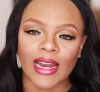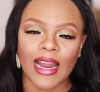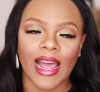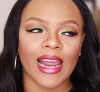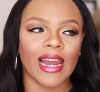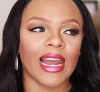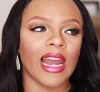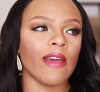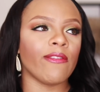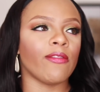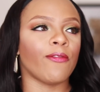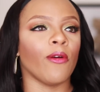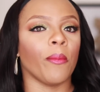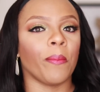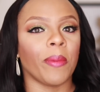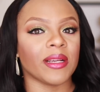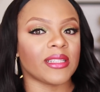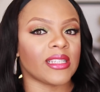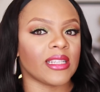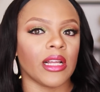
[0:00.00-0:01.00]
I left for
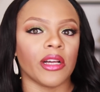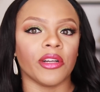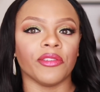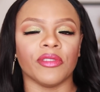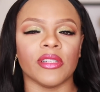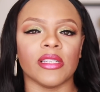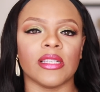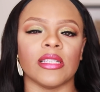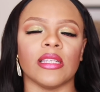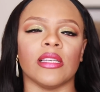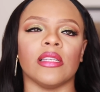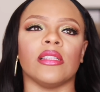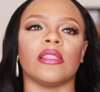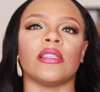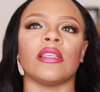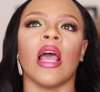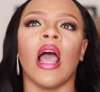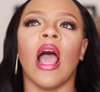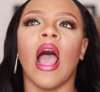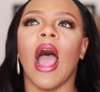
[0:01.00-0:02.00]
personal reasons,